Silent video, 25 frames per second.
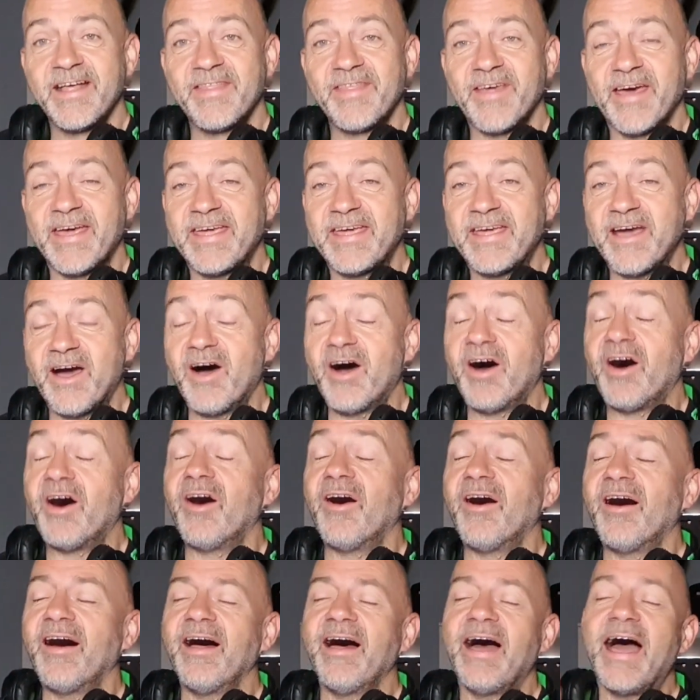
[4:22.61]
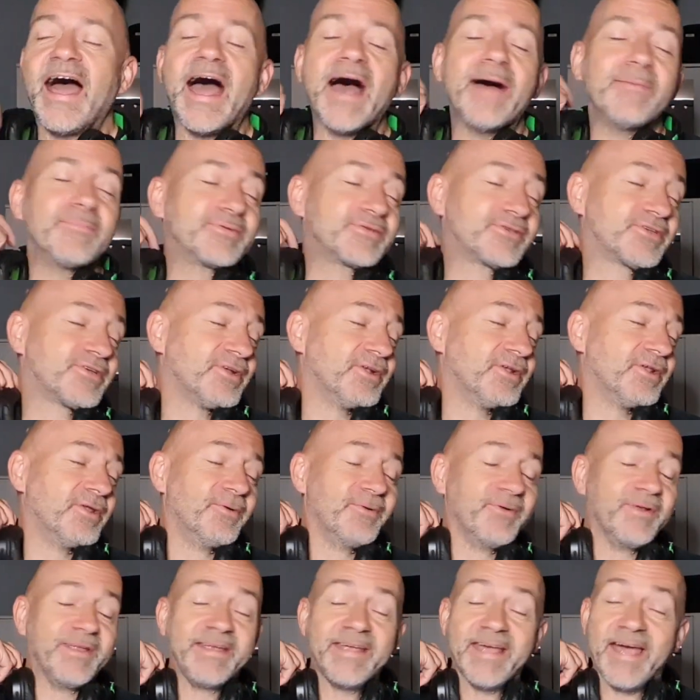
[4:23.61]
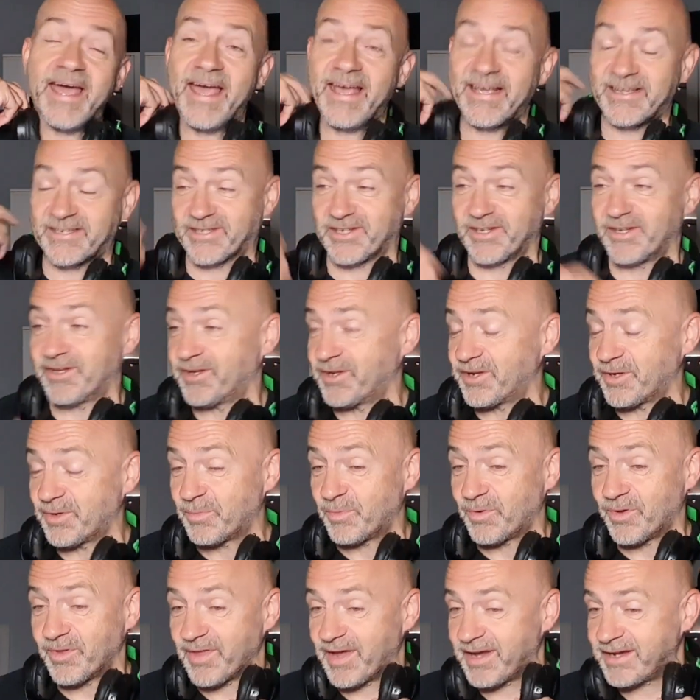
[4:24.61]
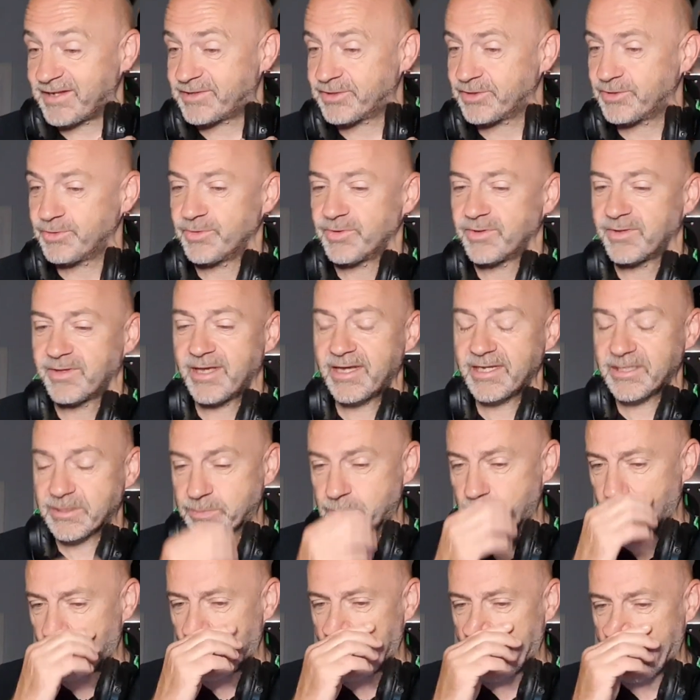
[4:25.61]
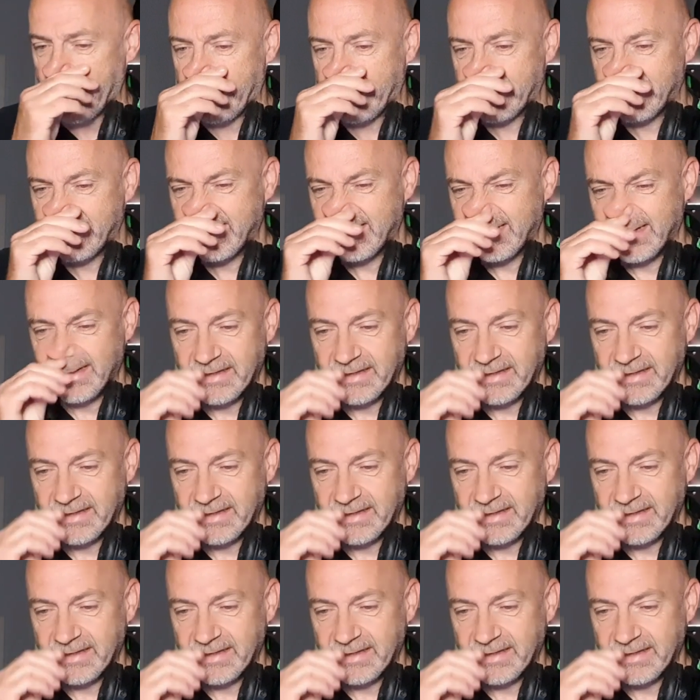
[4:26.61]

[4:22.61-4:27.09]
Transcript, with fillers: They are absolutely excellent at what they do, and that's why,